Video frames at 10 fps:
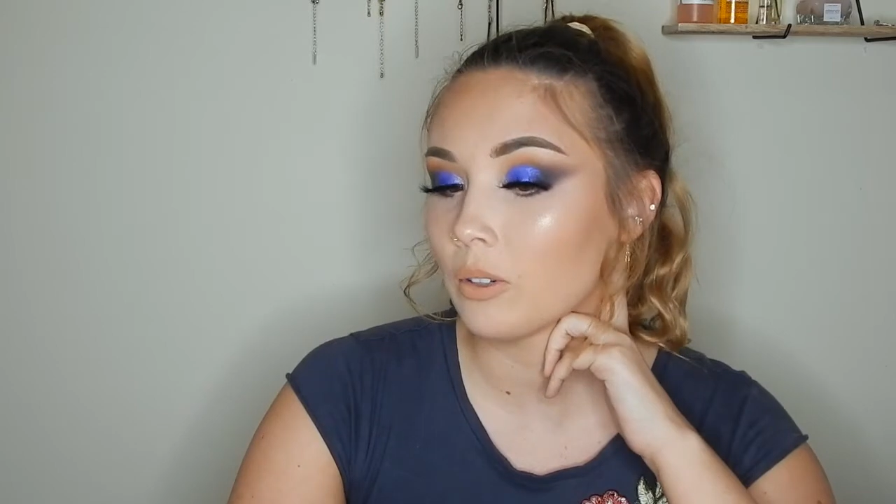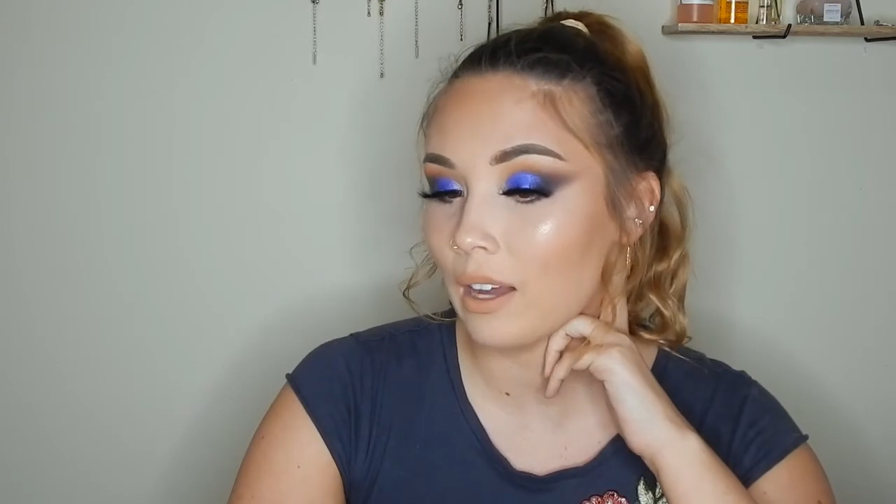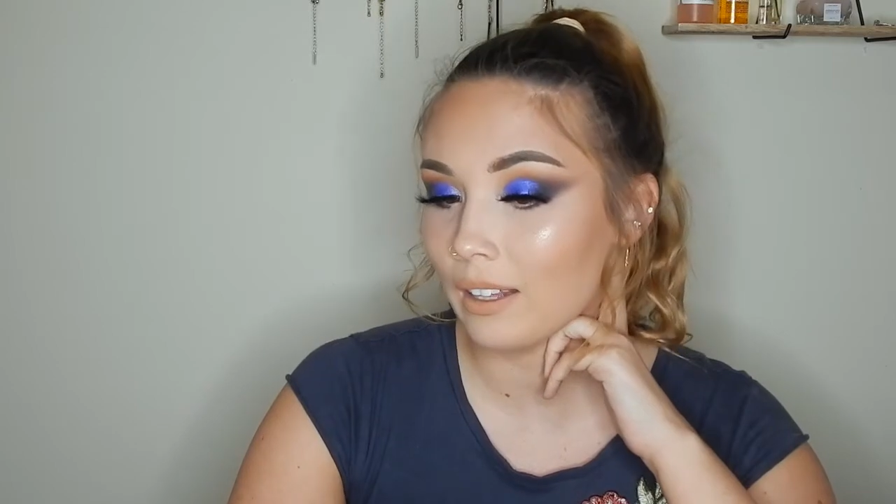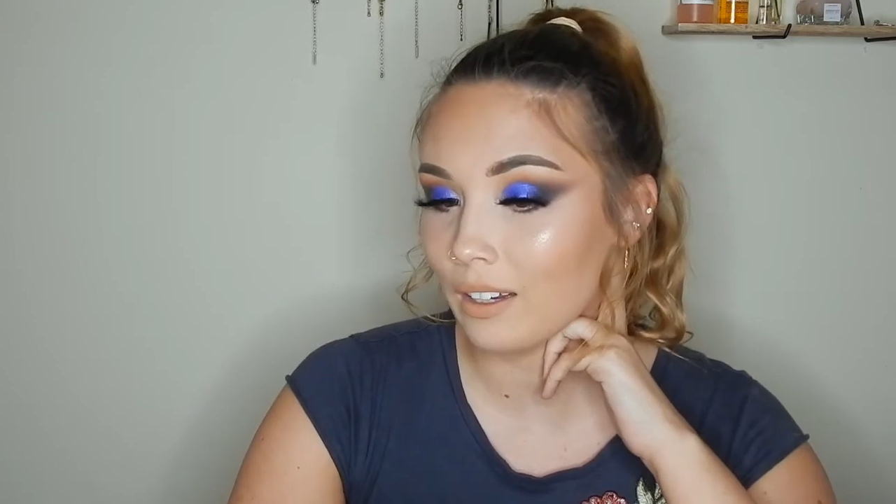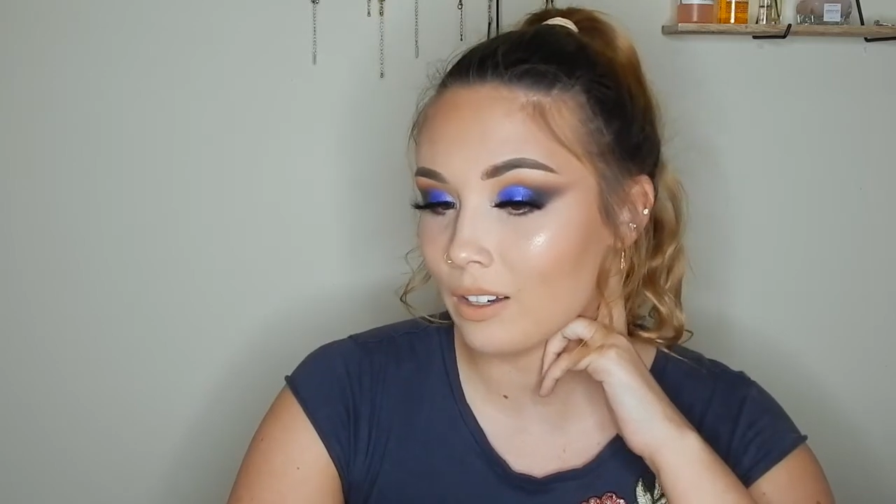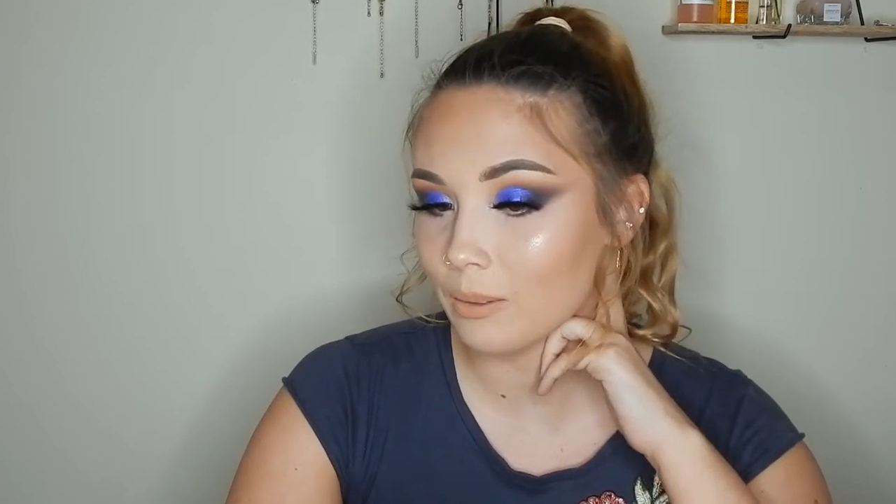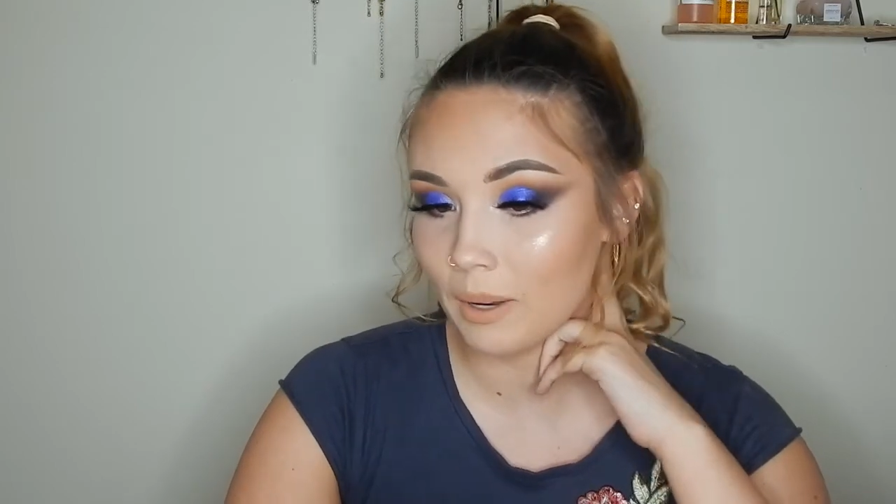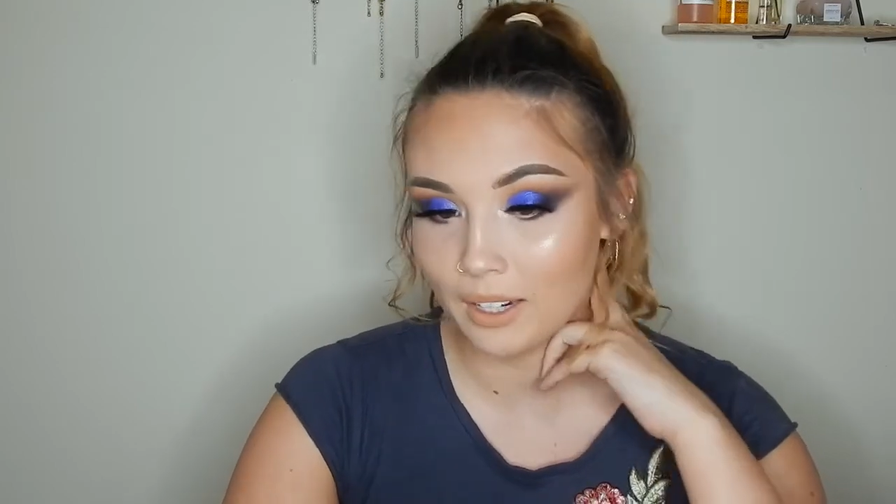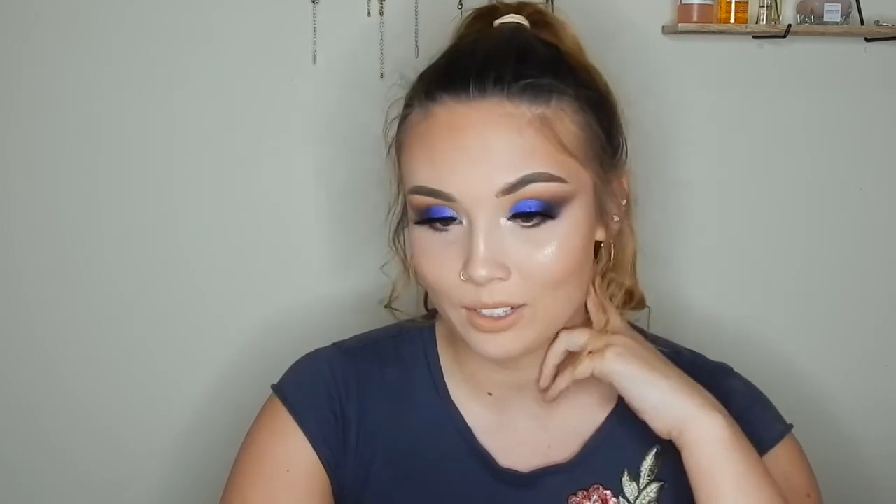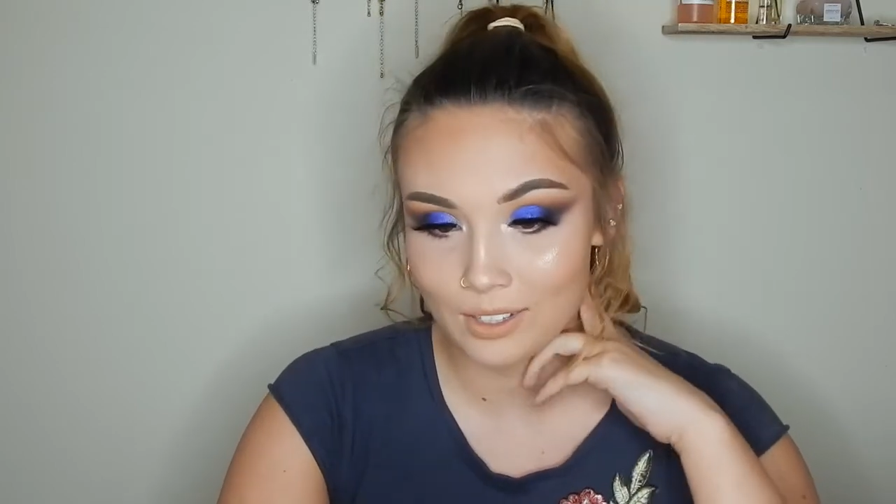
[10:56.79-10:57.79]
Kylie
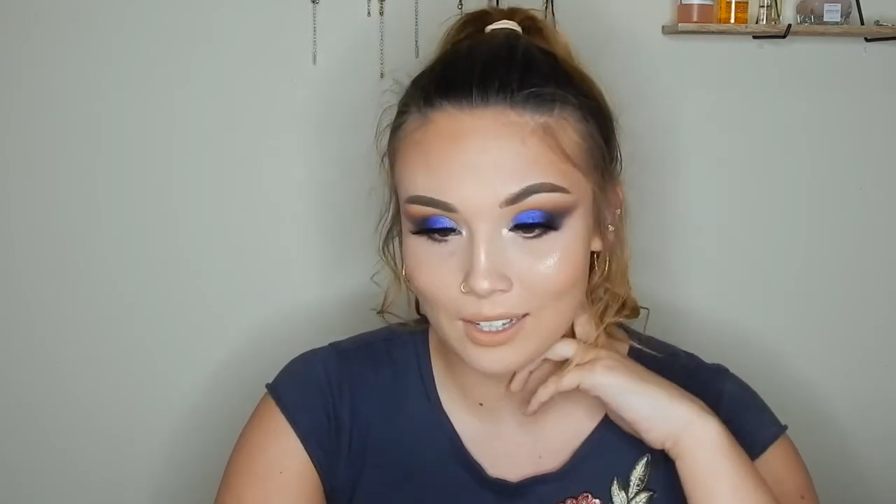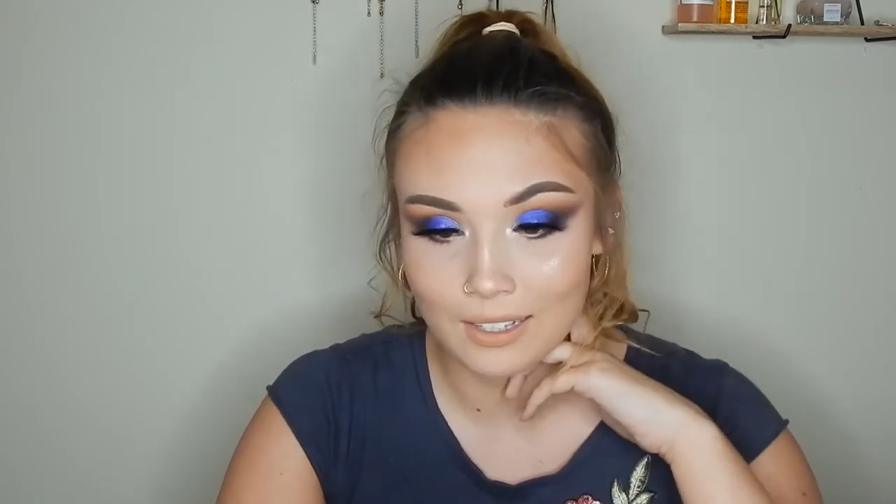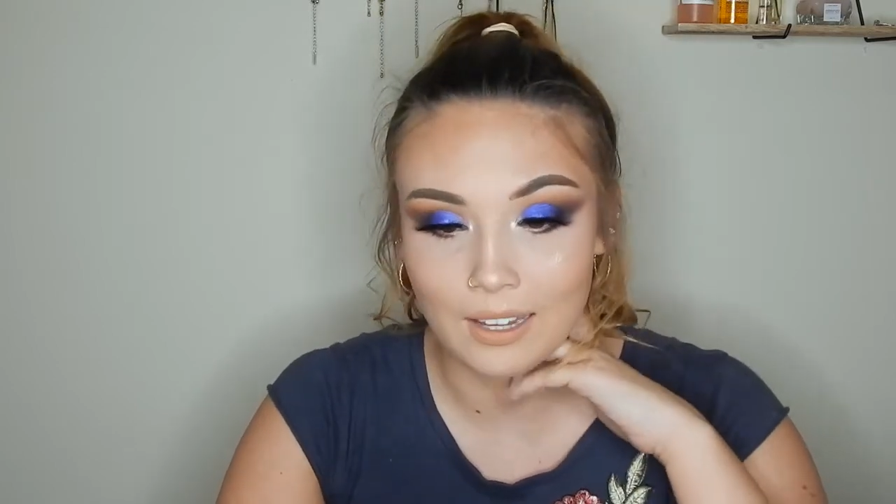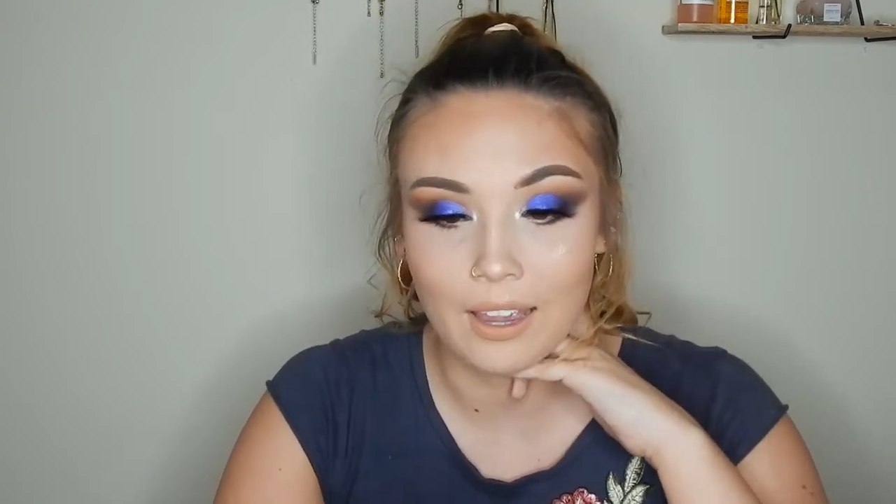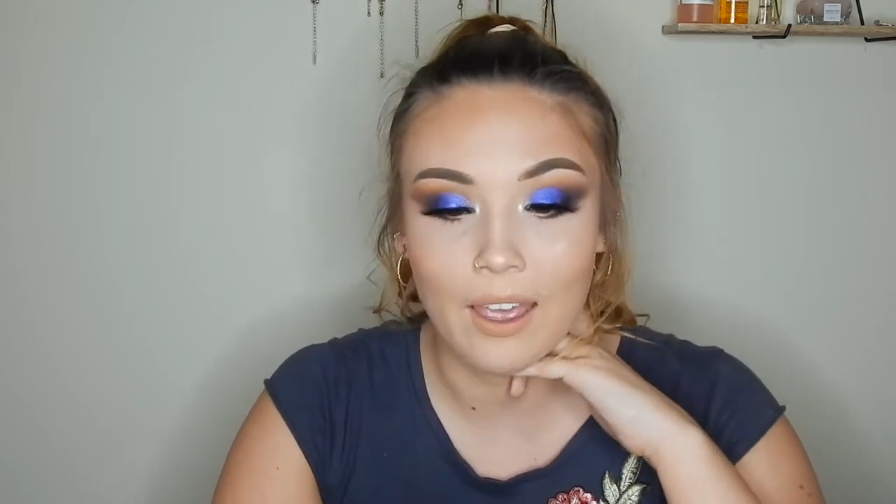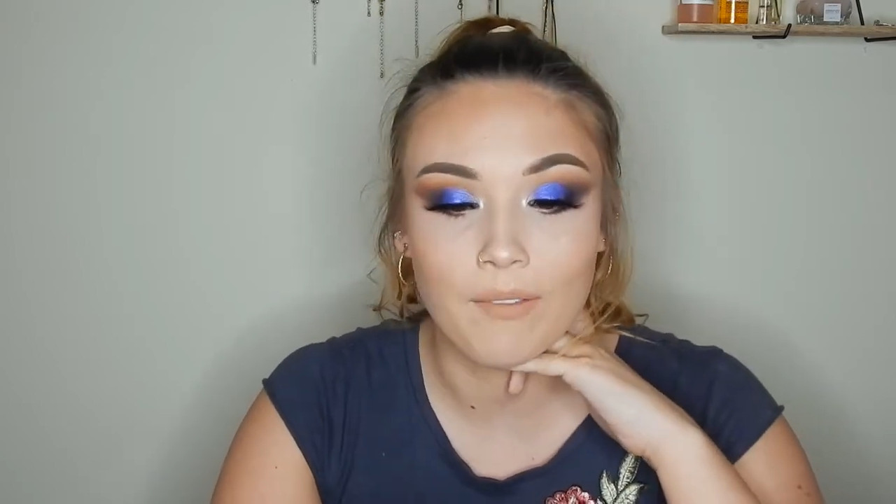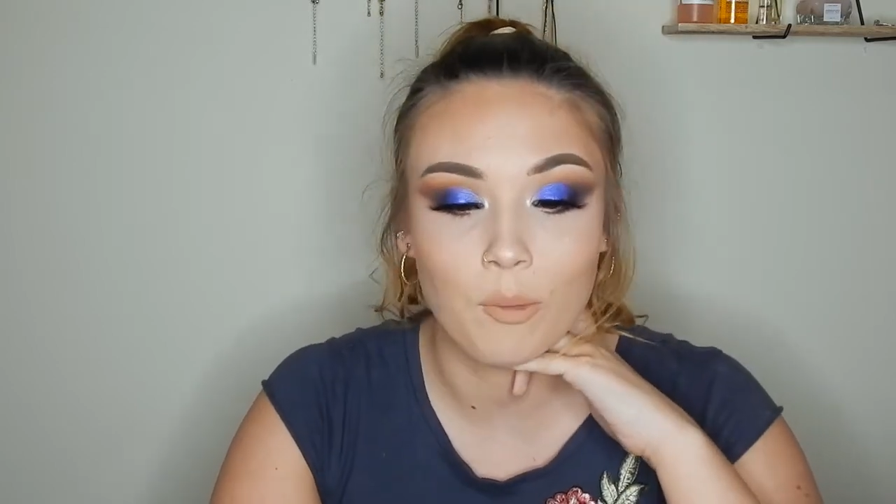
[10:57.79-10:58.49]
Cosmetics just because I have